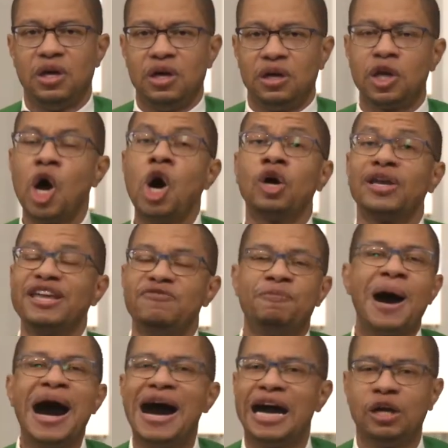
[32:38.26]
Longleaf
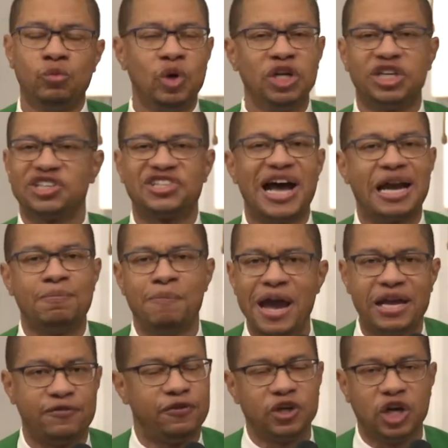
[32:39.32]
pine wood does not
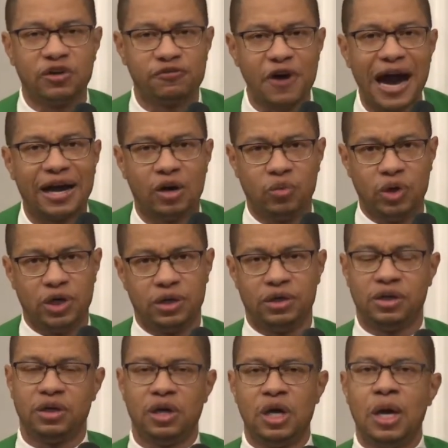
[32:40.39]
make for good firewood,
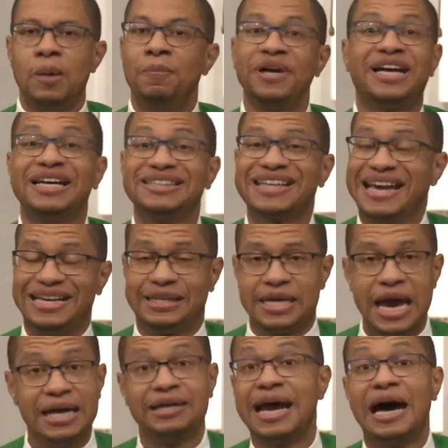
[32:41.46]
because it
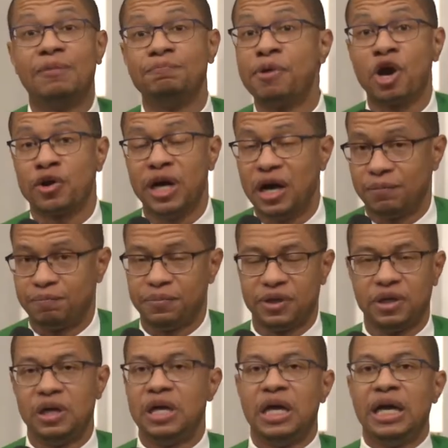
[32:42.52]
cannot burn
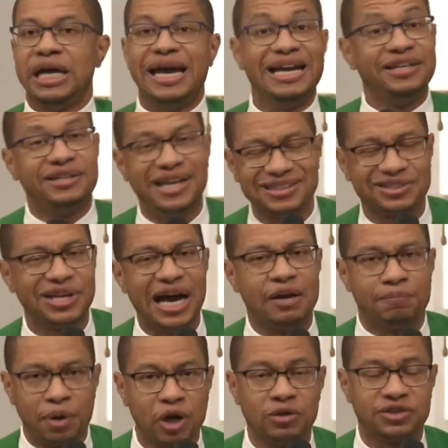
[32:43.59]
up. It does
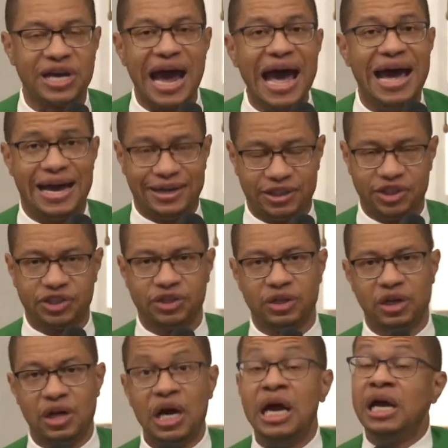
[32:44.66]
not burn to ash.
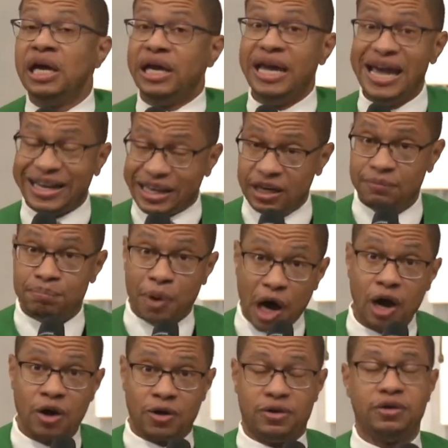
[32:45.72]
It can
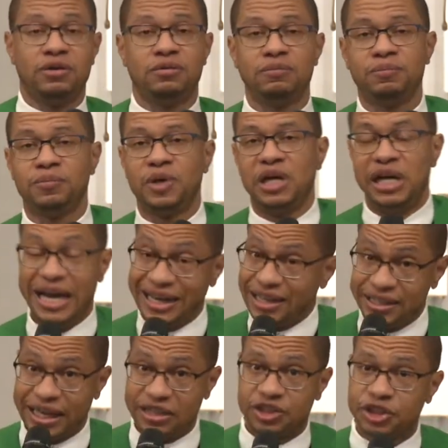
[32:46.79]
burn, it
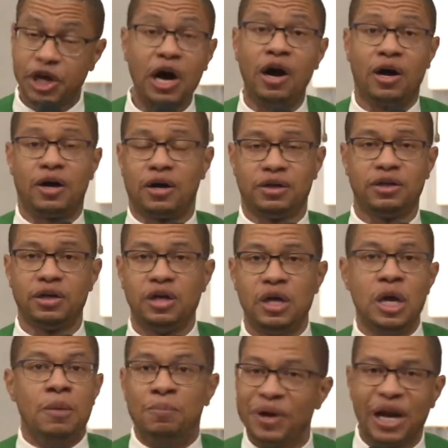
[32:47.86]
can get charred,
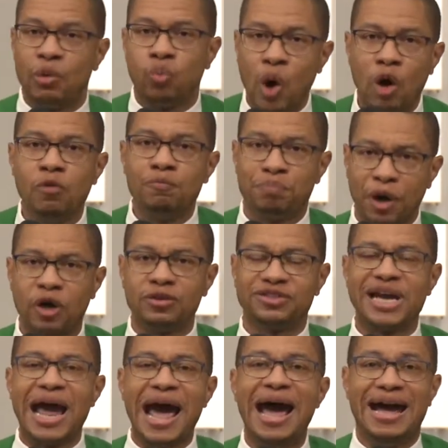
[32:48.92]
but it won't burn
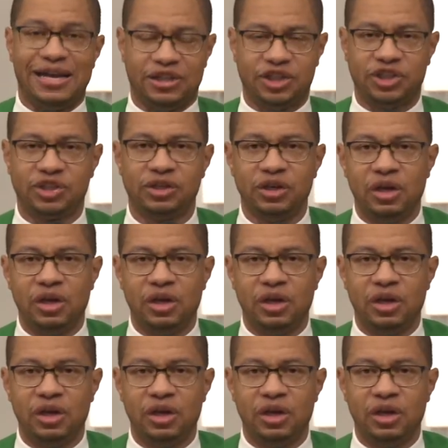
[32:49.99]
to ash.